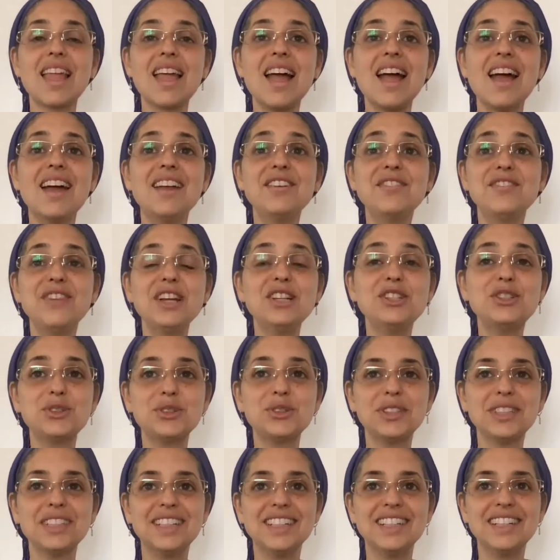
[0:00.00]
And
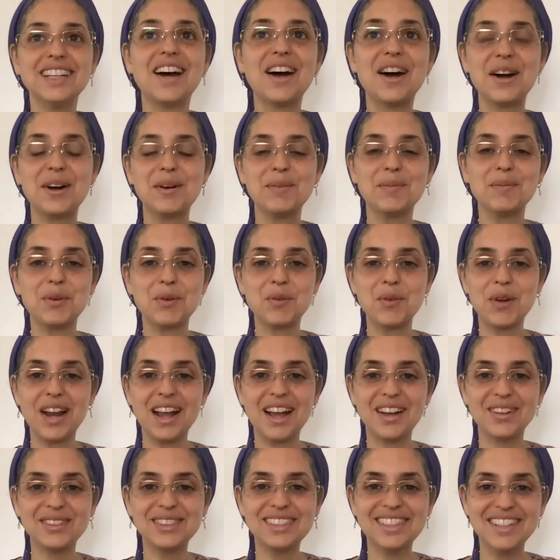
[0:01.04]
eventually, when
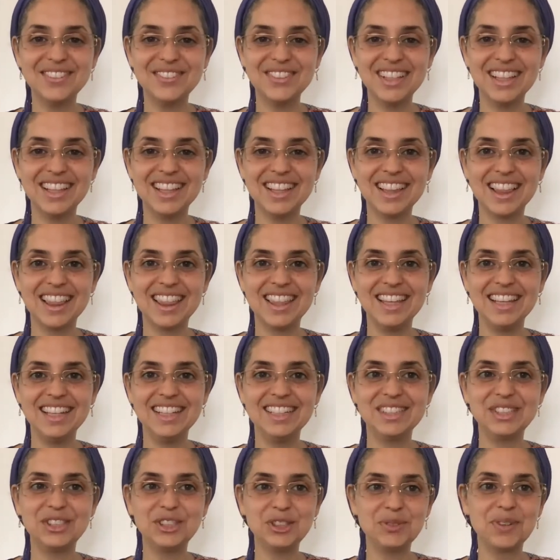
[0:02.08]
I was giving the
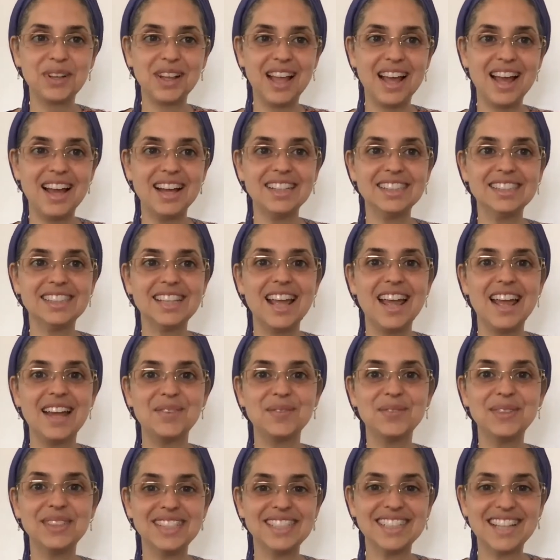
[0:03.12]
Zoom class and
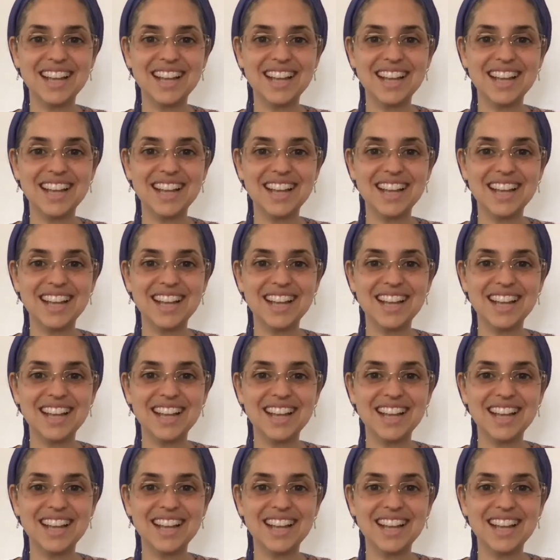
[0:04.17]
Mrs.